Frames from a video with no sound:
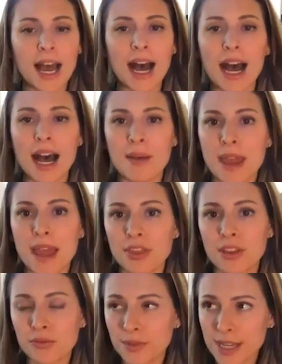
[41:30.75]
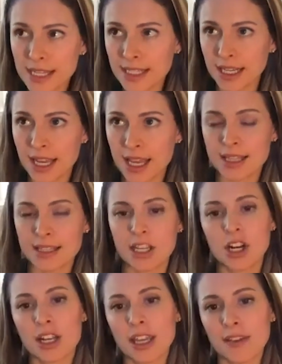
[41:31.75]
And the reason is
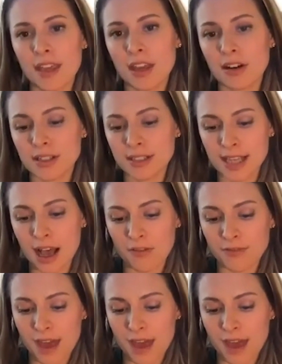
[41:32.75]
you're giving yourself